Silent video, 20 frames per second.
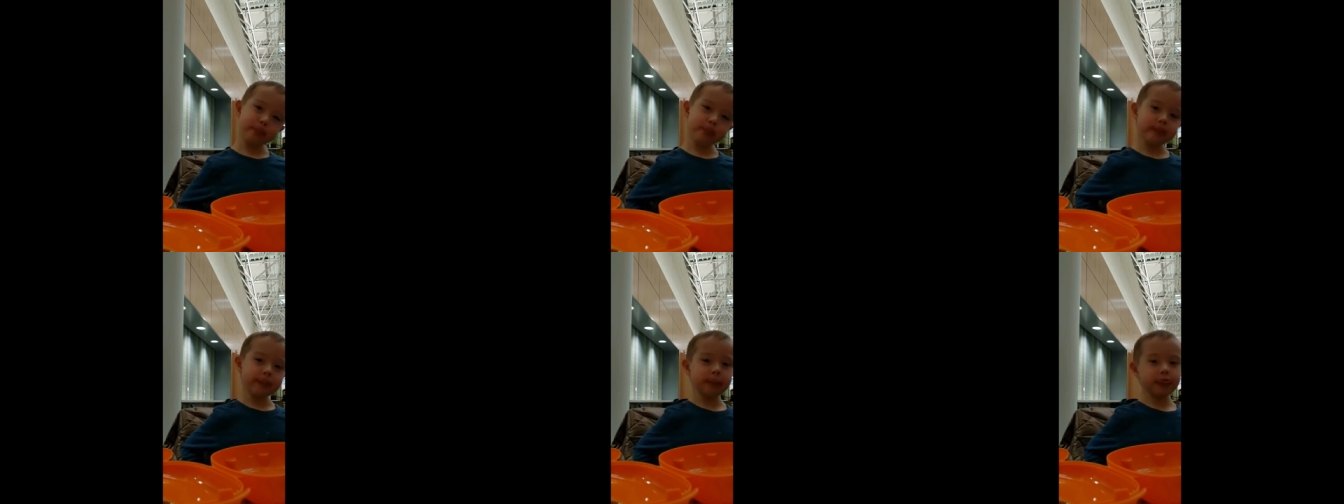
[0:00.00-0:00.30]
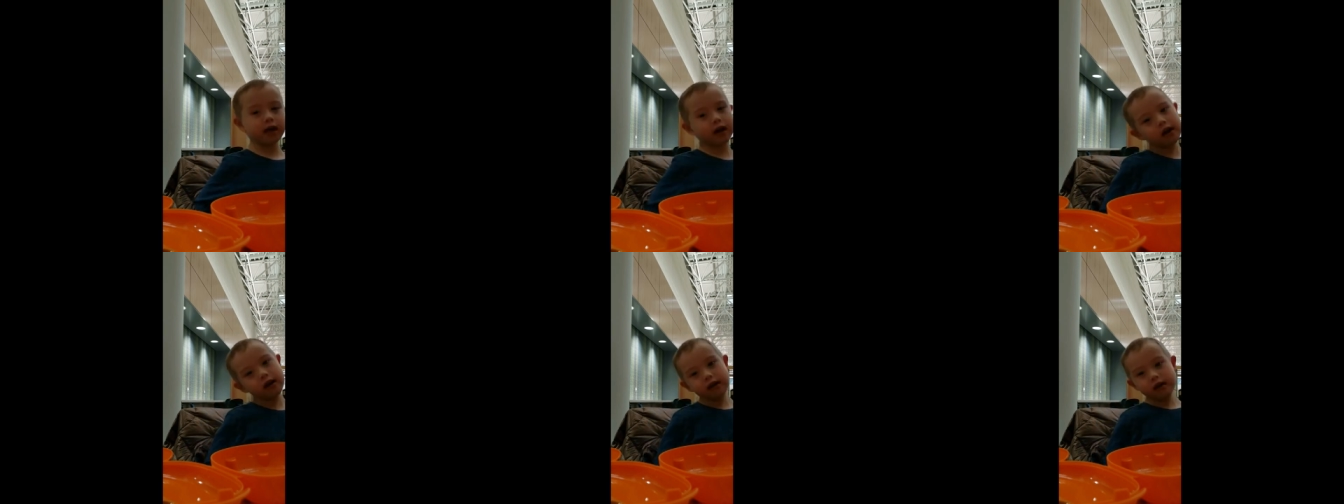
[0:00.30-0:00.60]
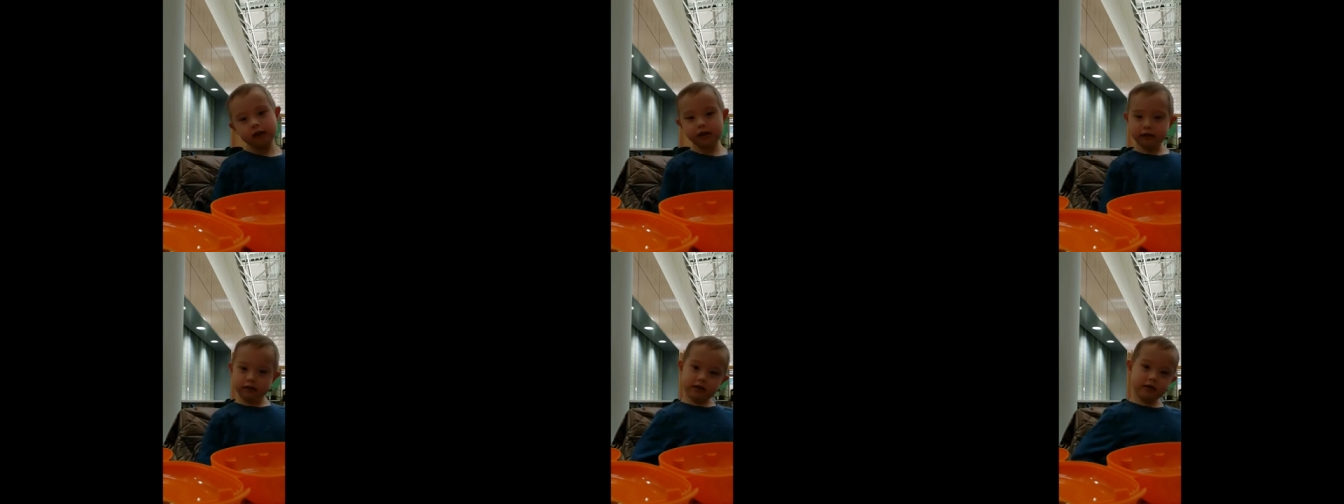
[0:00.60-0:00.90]

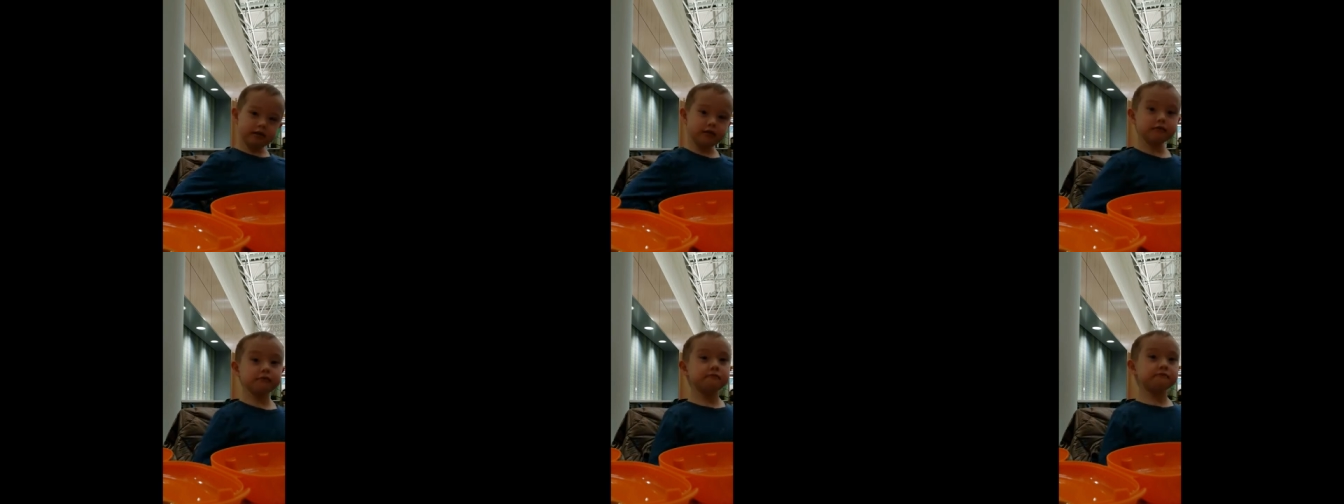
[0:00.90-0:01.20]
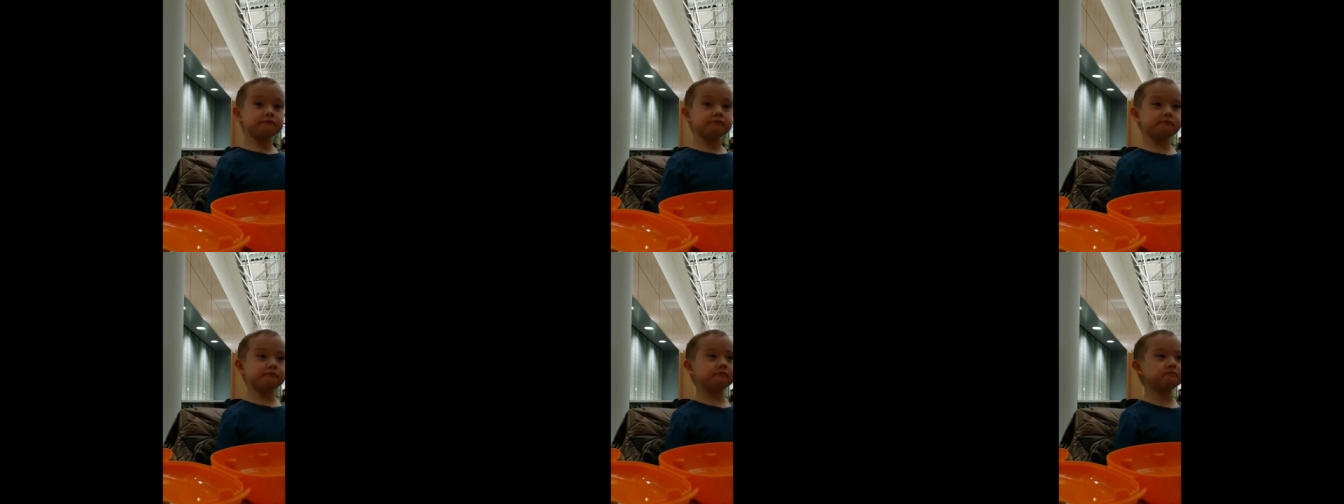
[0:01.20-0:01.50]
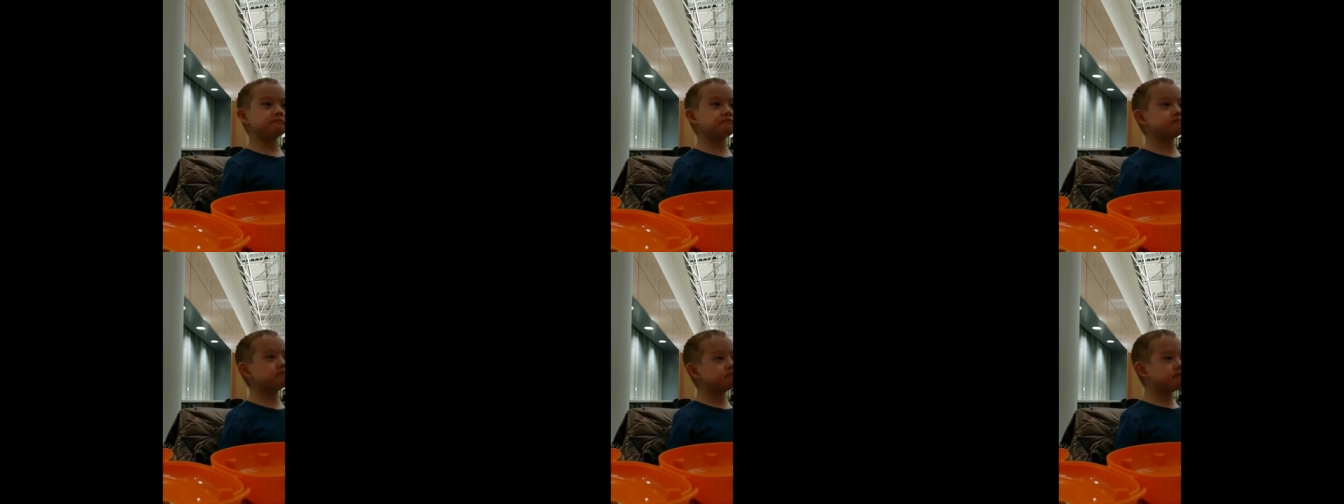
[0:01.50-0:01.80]
head and eye
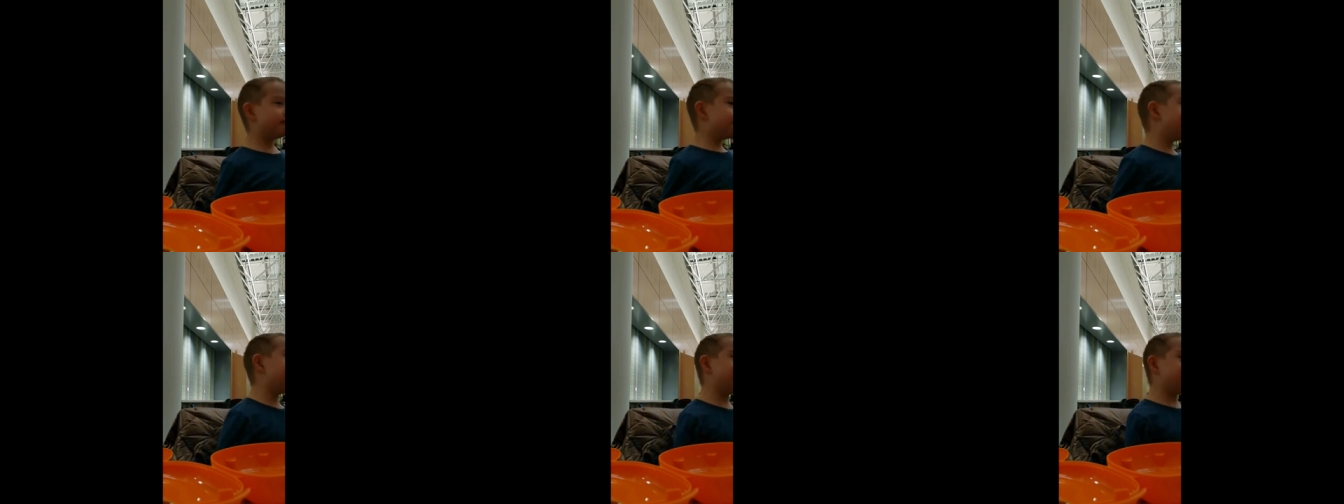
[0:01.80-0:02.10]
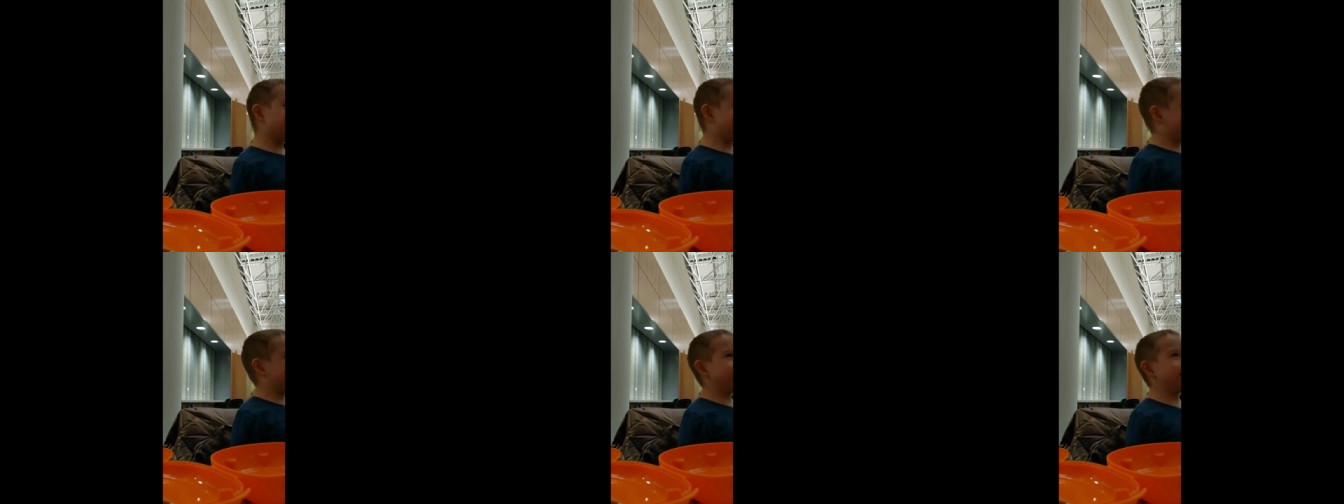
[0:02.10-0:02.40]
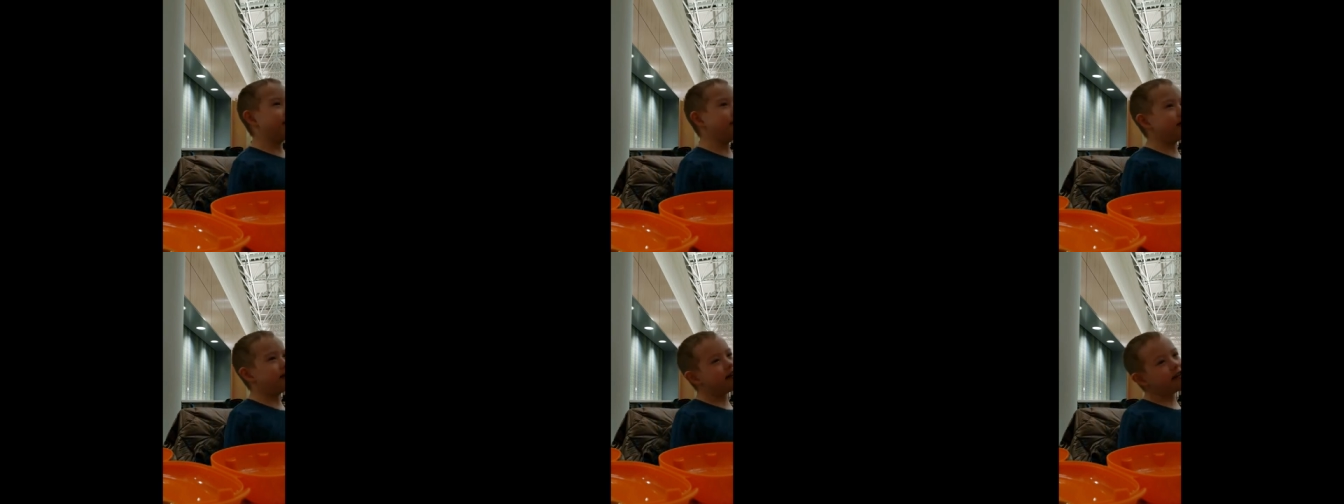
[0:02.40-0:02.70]
and
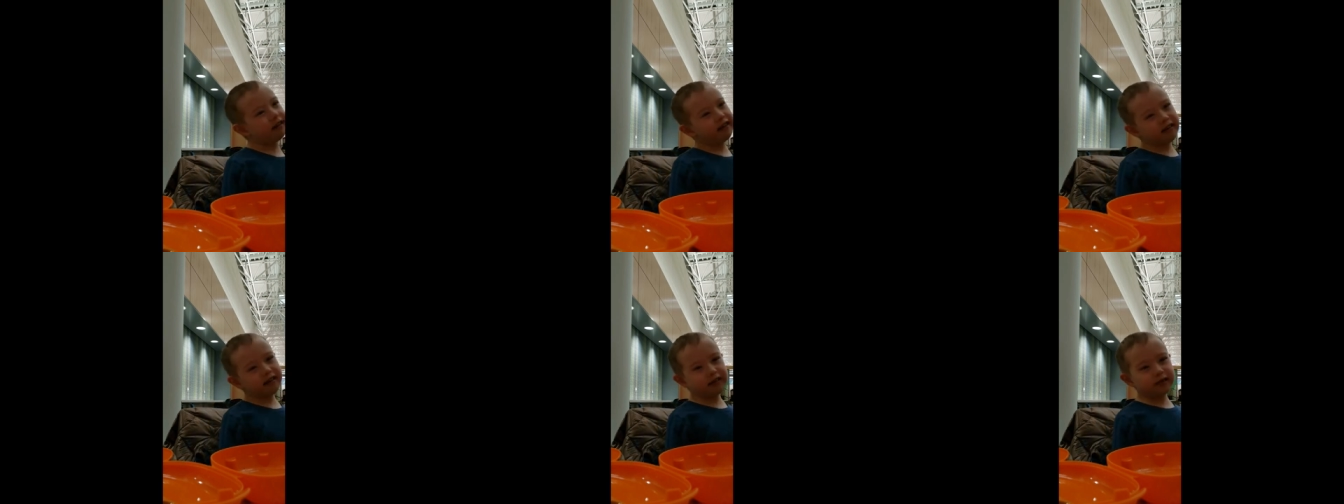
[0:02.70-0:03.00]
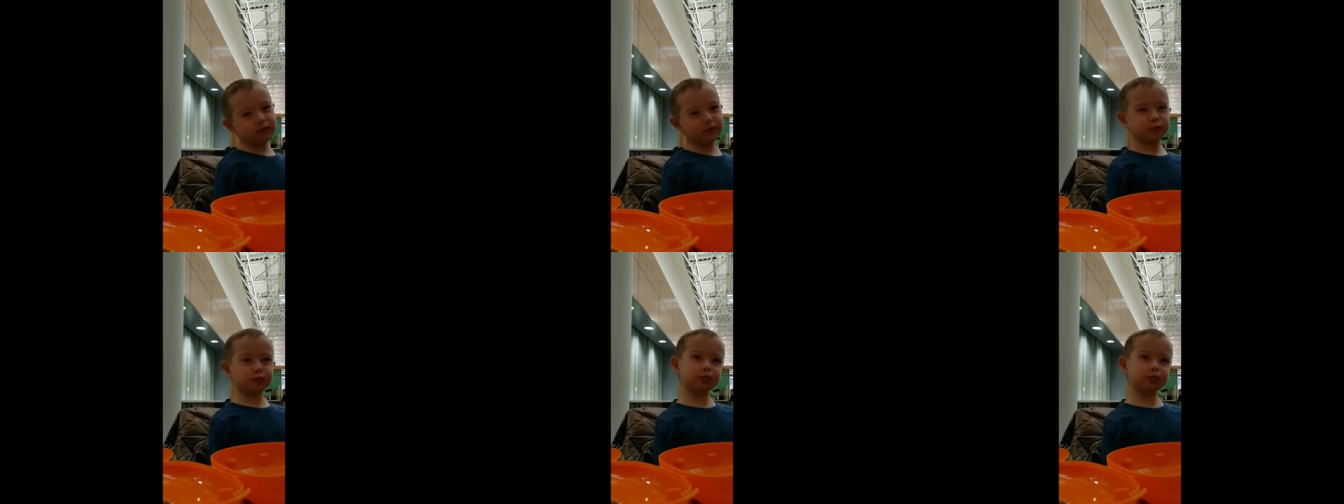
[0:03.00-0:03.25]
mouth movements that